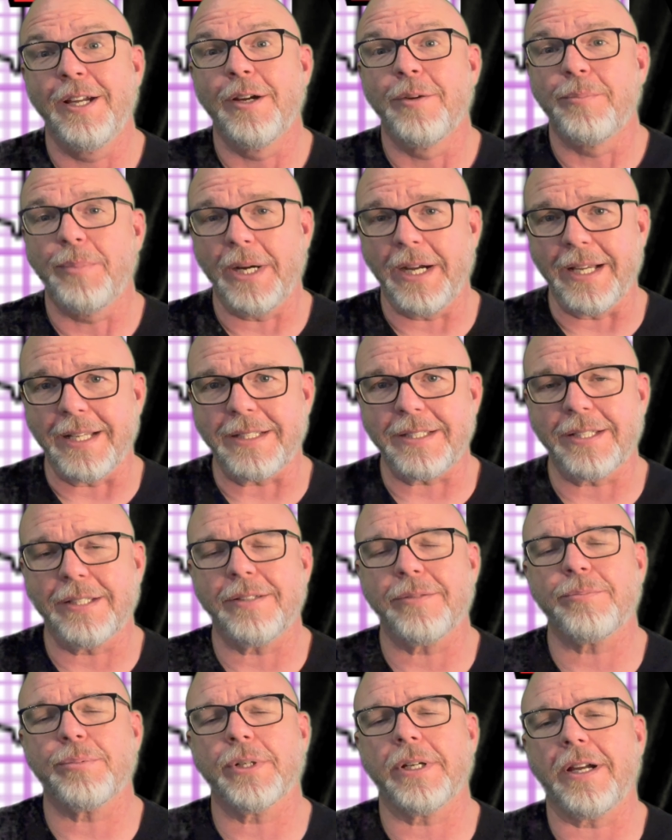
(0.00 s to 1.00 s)
But
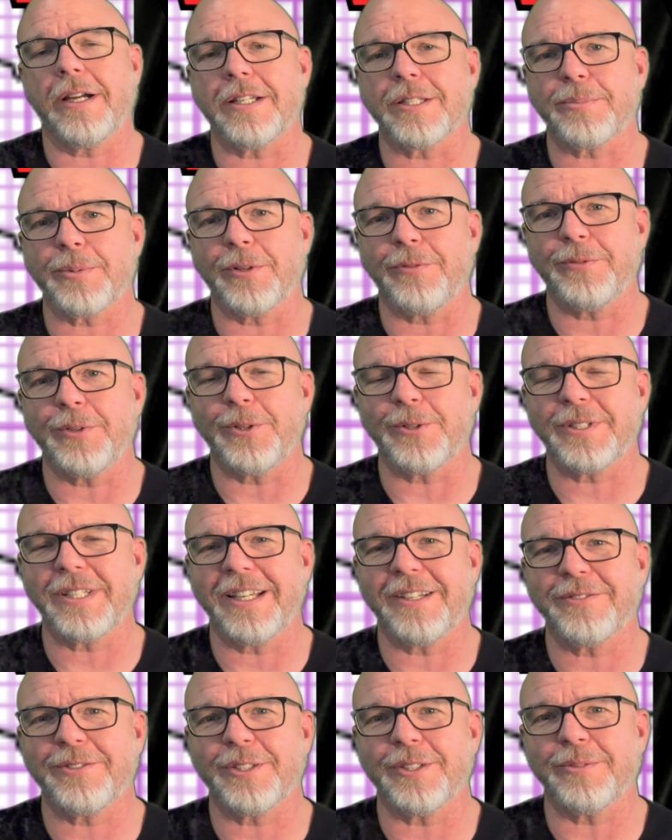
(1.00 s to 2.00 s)
pre-hospital folks
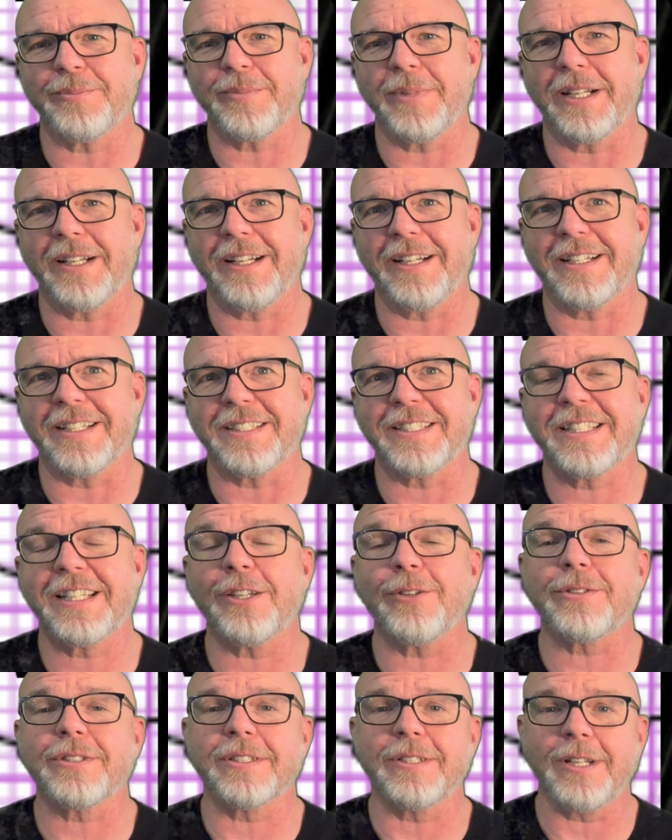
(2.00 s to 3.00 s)
have some
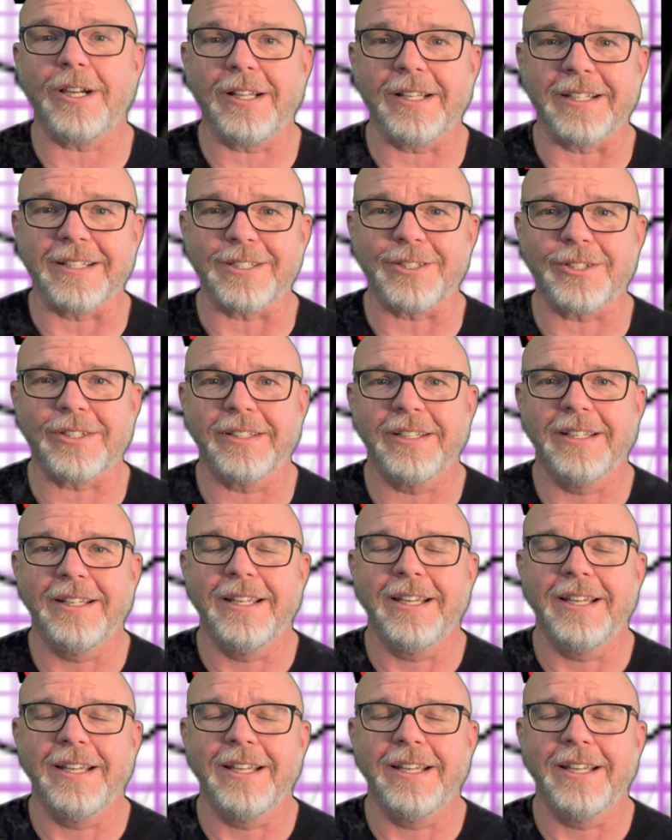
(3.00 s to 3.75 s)
skills and knowledge